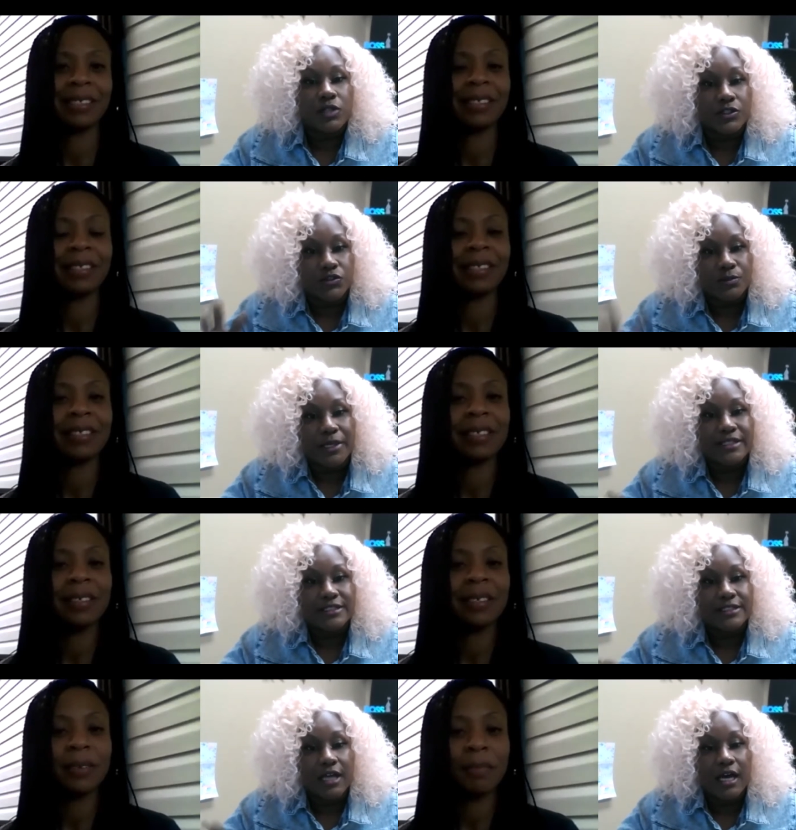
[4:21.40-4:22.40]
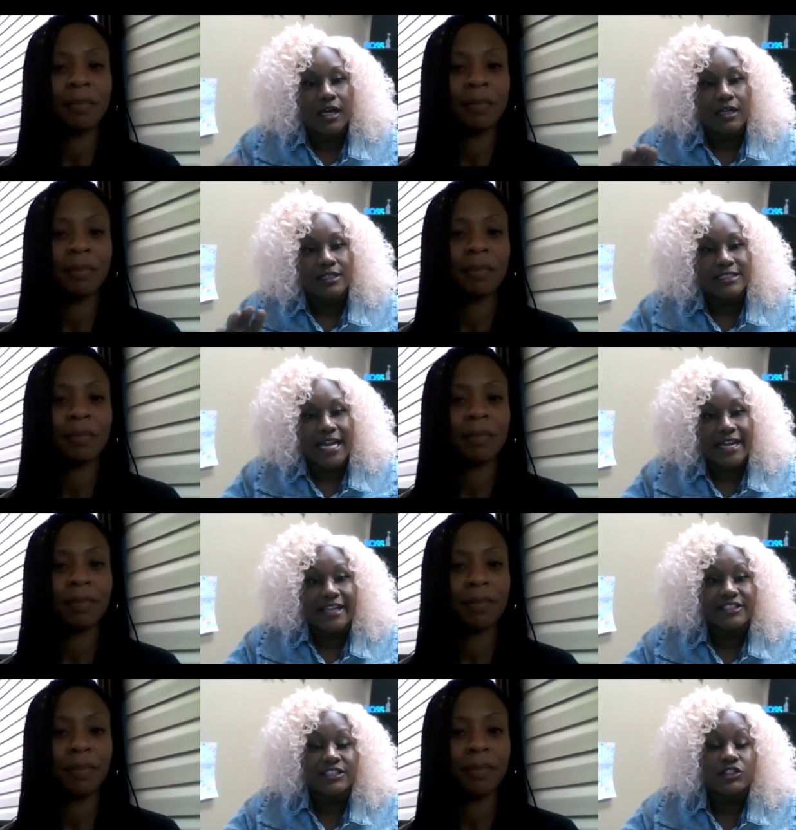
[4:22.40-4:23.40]
Speaker 1: because you've been uh, assigned
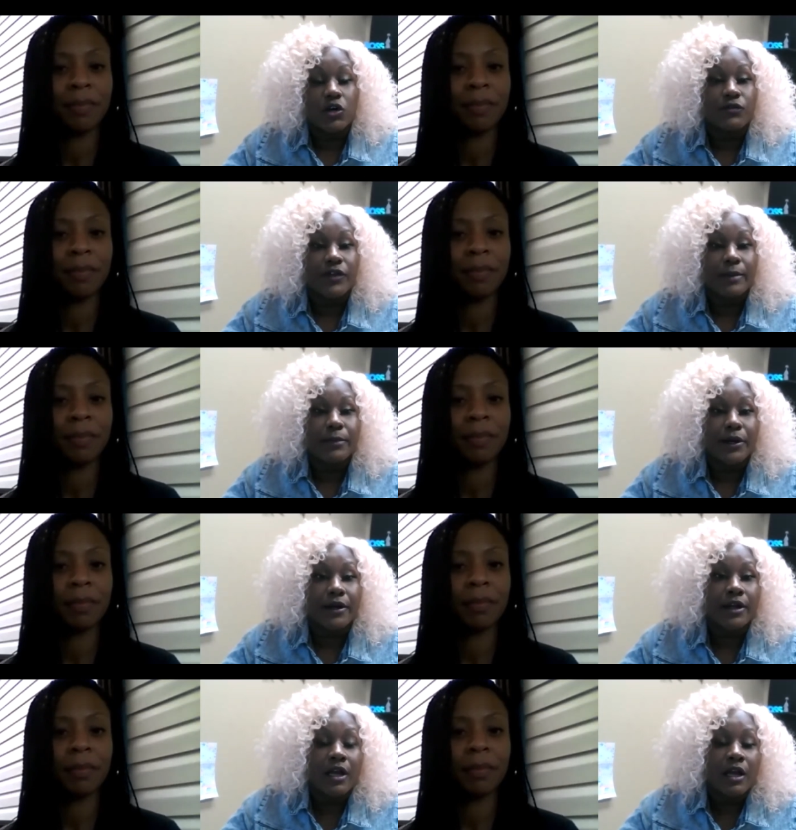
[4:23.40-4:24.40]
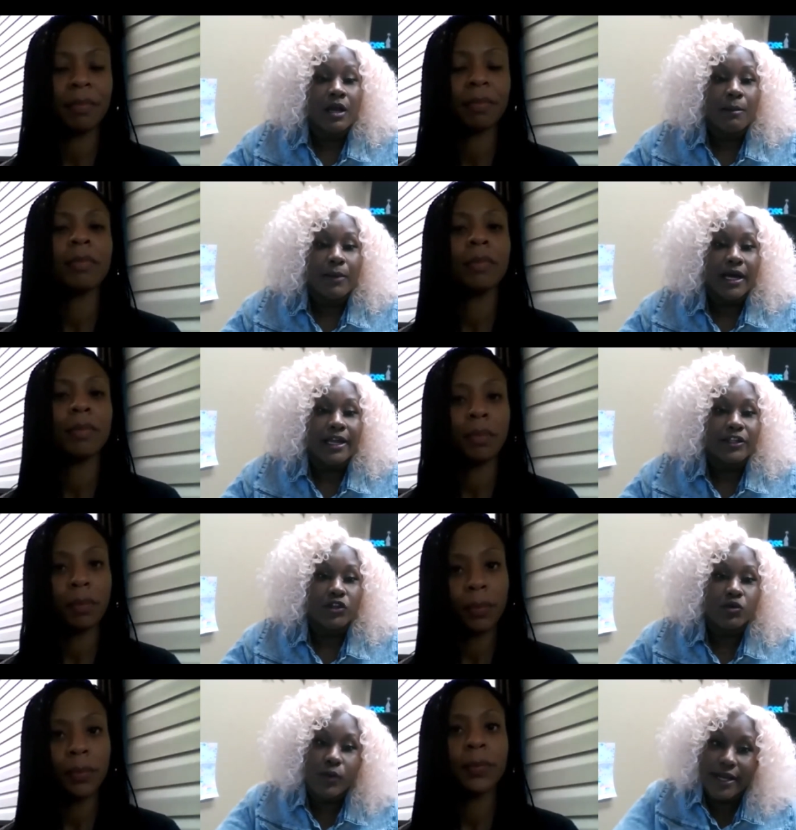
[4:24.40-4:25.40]
age since November, but
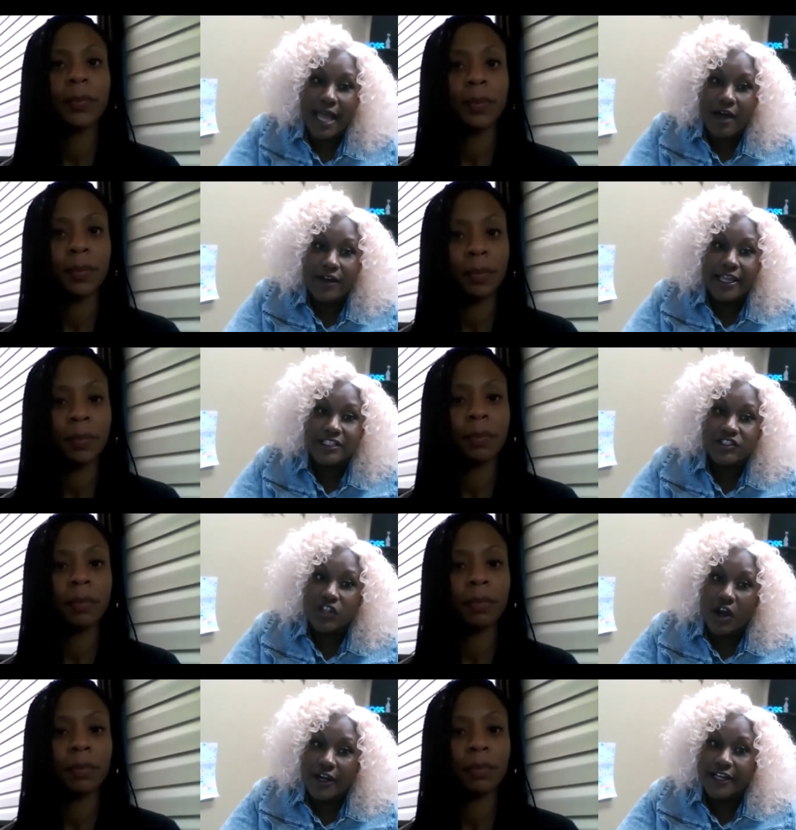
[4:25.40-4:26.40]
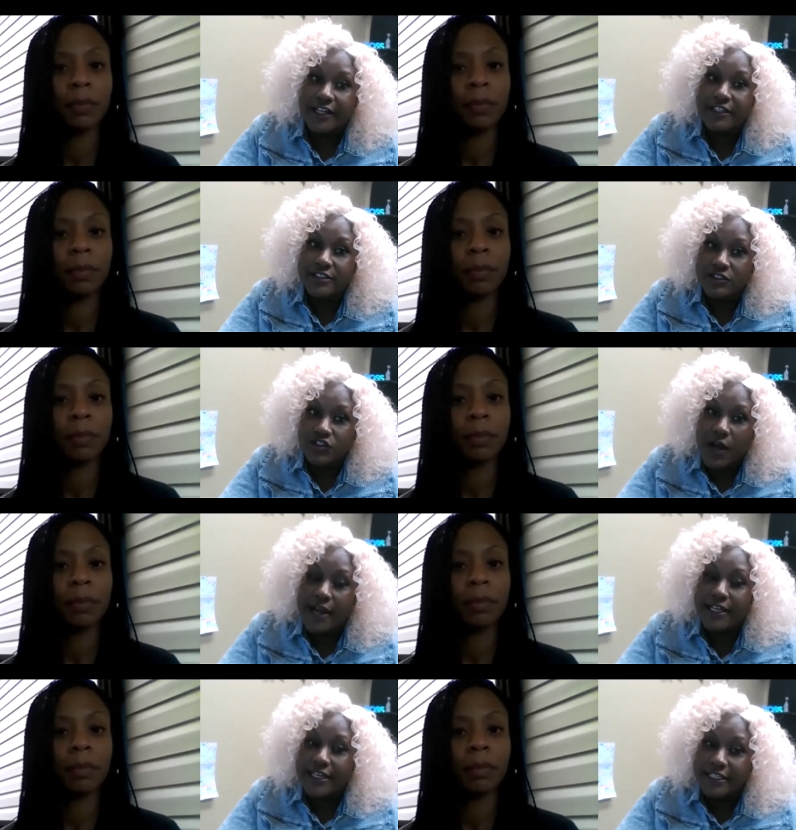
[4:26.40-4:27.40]
you went out and started trying
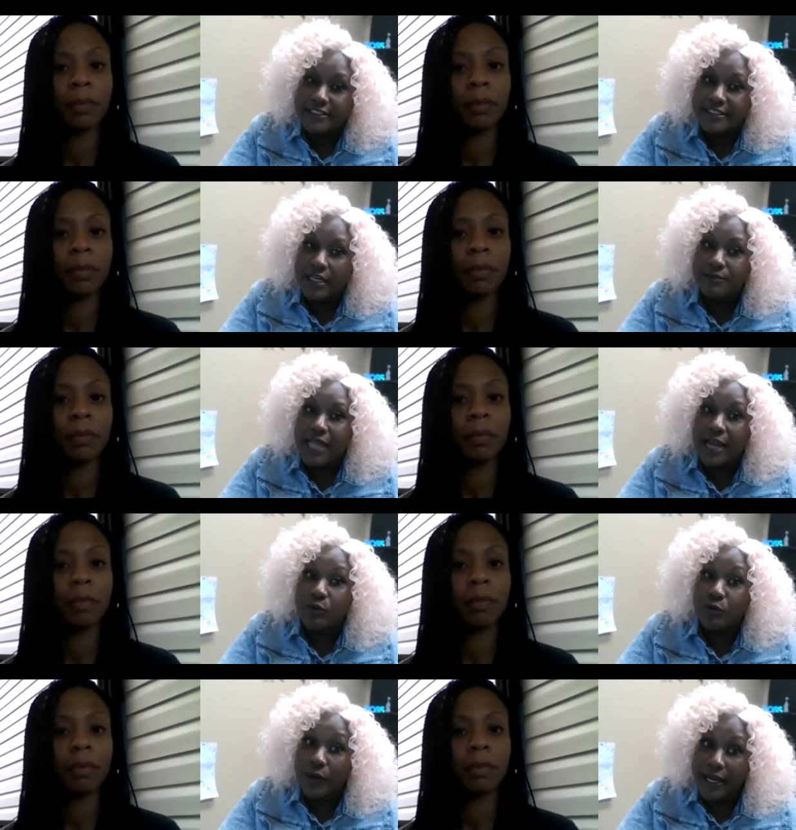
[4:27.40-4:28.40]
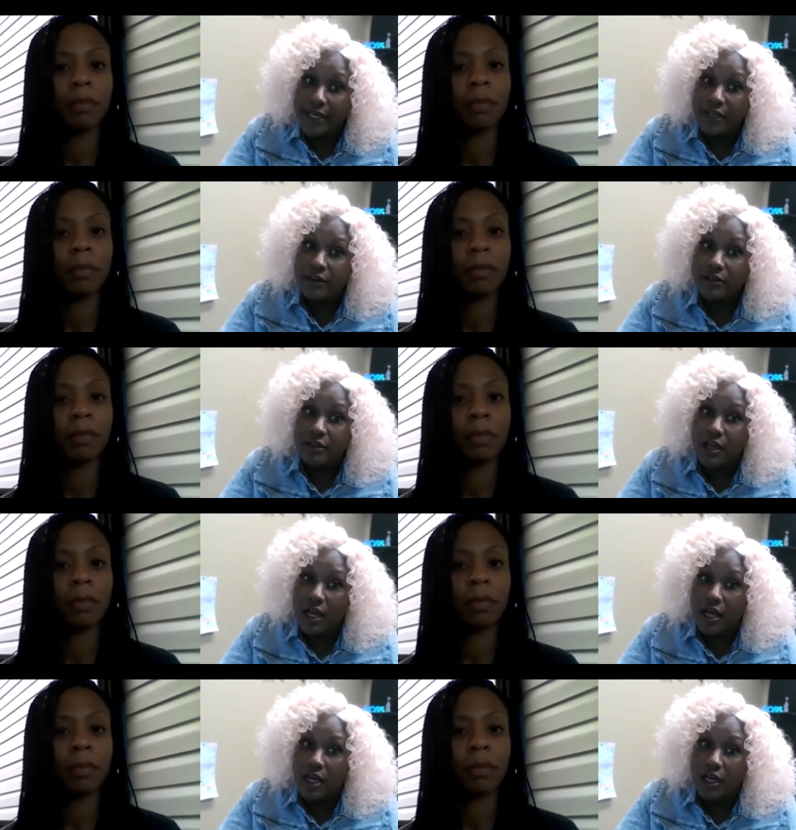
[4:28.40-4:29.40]
to get some direct
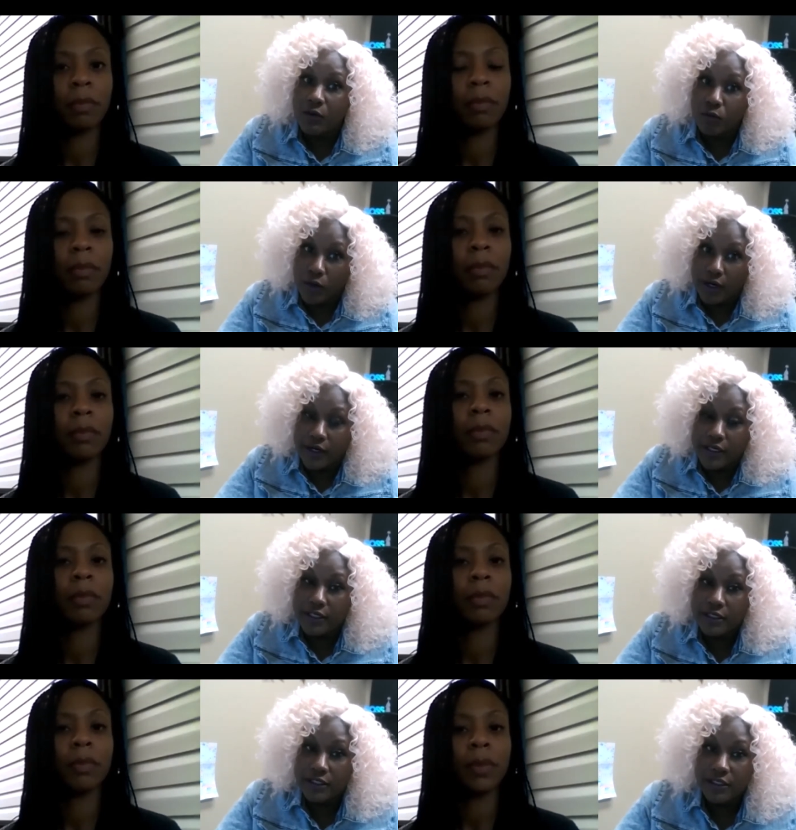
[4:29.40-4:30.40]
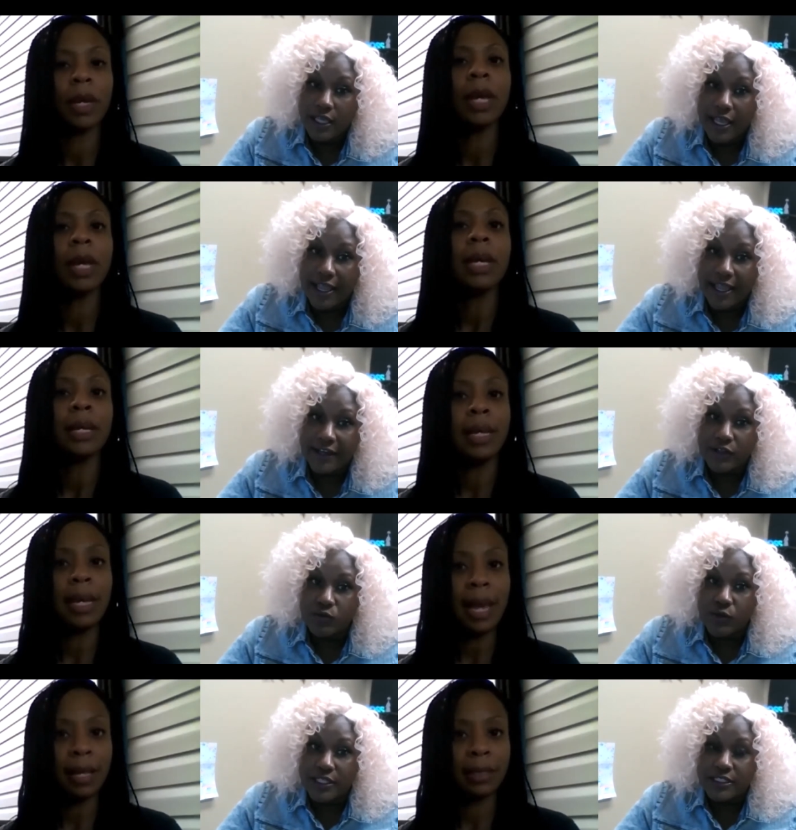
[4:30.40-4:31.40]
uh, work, and you
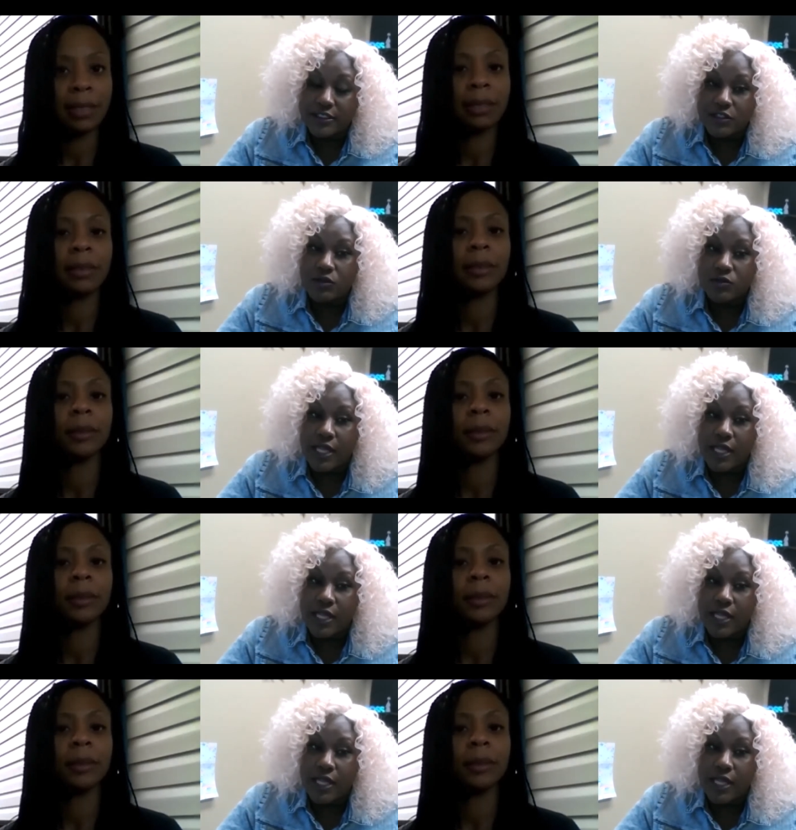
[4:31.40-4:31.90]
yes. went you